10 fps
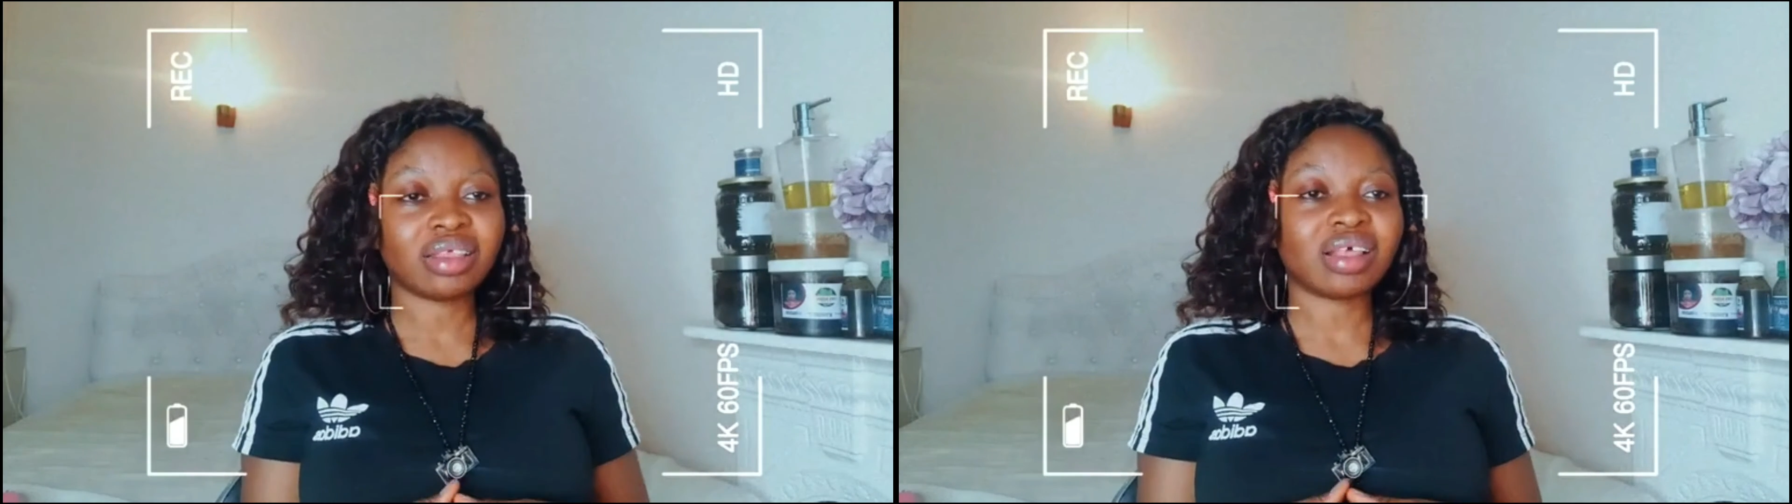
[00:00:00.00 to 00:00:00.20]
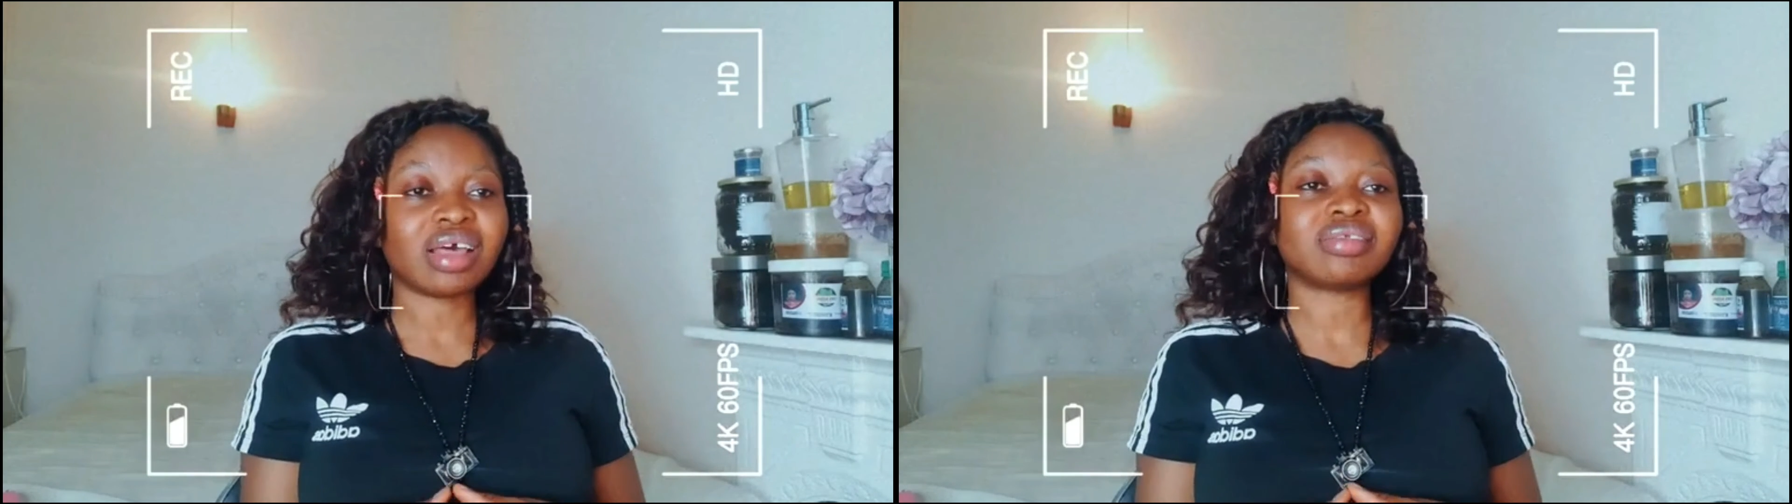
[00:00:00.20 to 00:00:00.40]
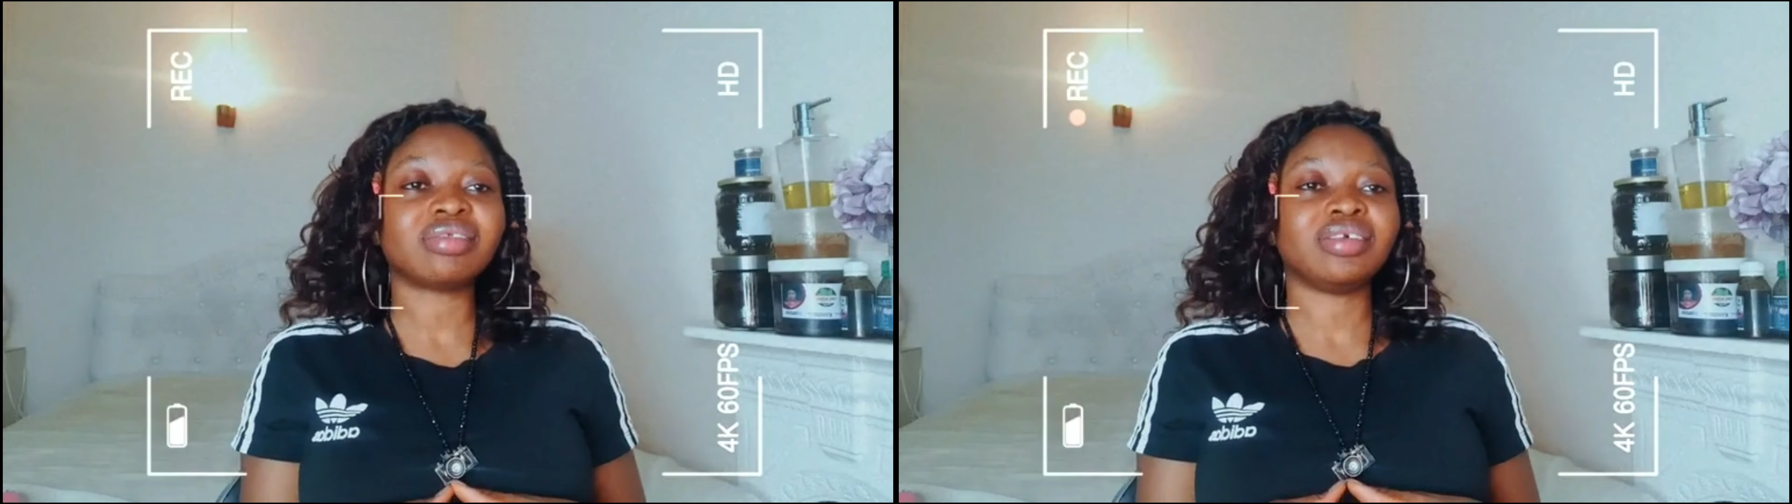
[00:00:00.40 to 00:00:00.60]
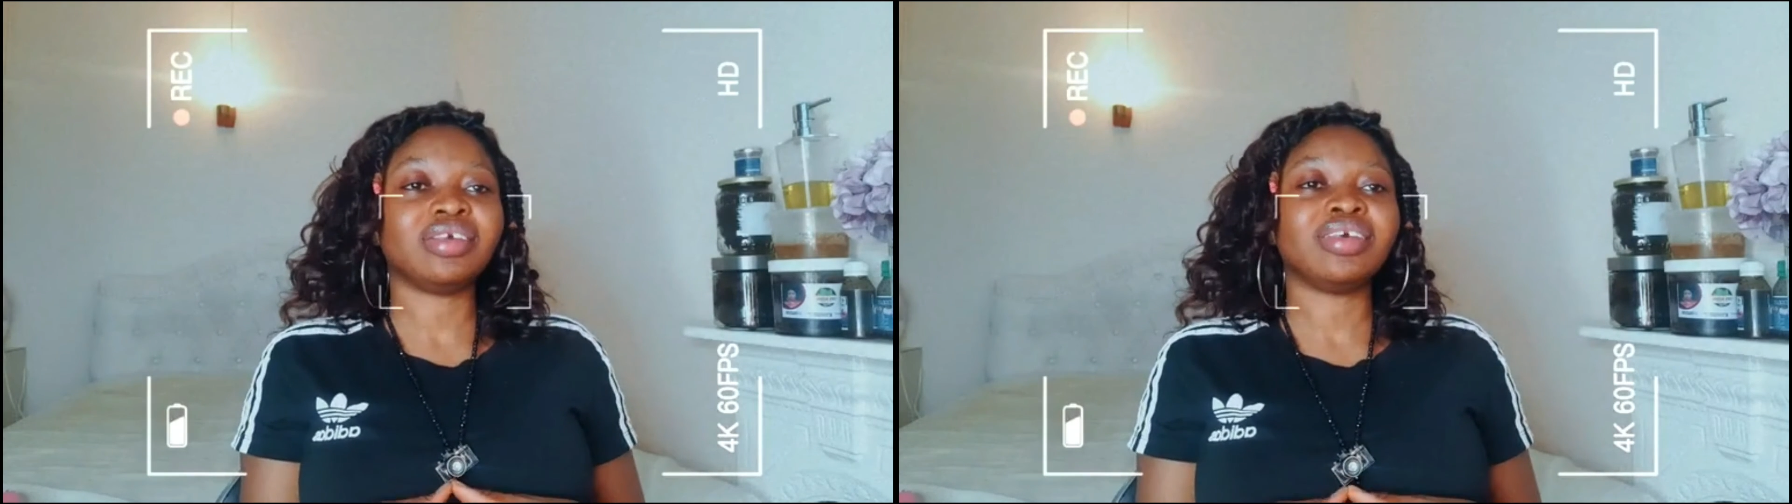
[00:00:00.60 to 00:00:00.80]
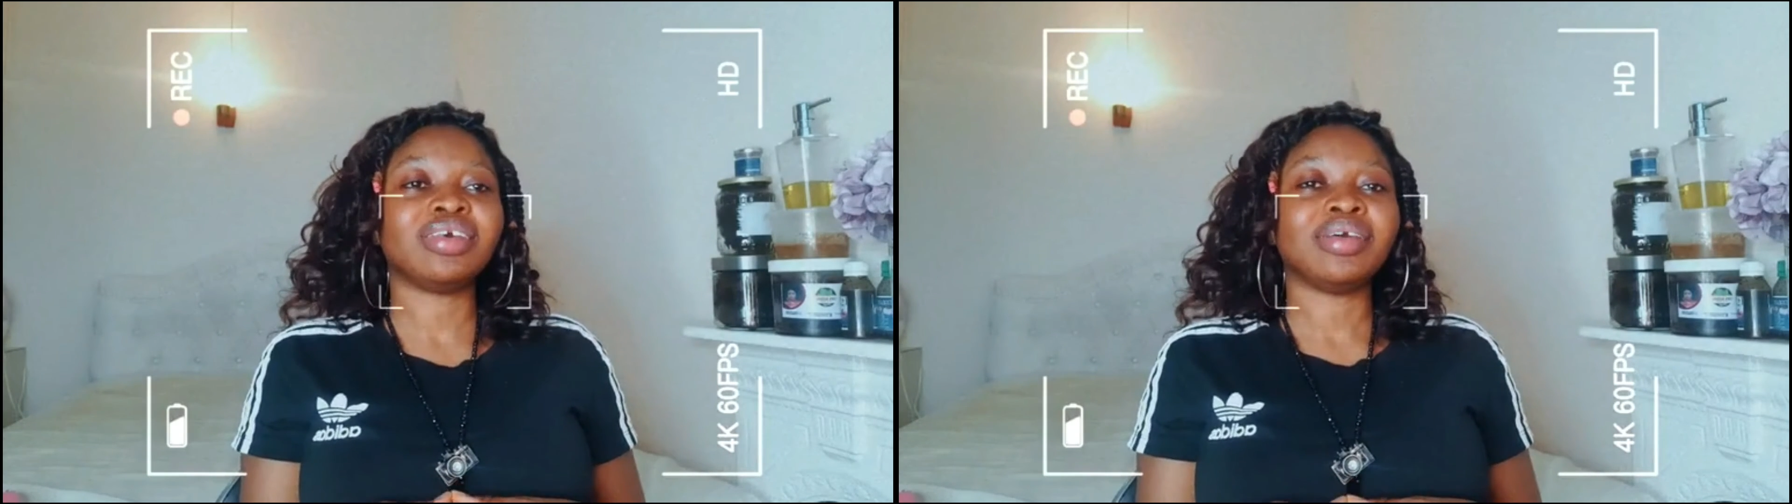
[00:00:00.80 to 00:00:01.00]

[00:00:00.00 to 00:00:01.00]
that's the